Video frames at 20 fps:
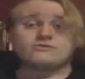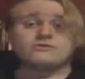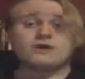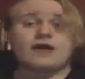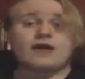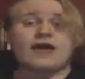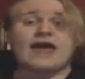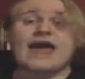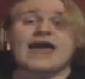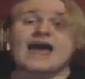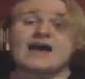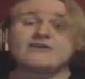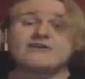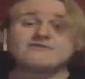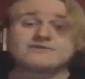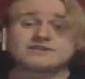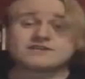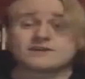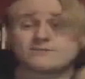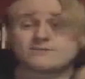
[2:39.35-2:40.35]
have
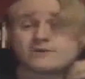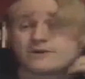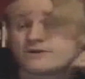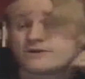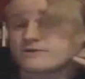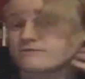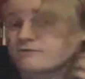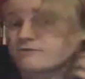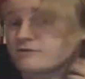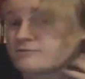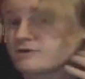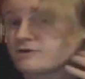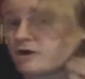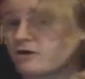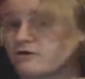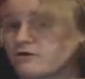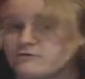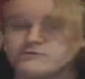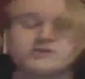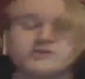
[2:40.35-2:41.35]
someone in the room to
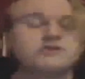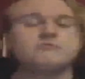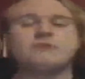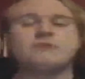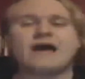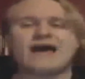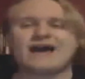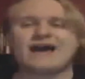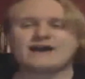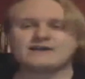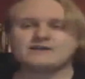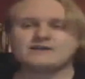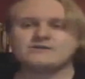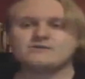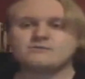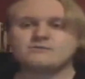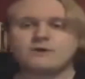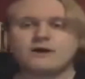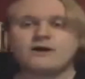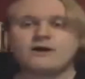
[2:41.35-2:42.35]
hold you back to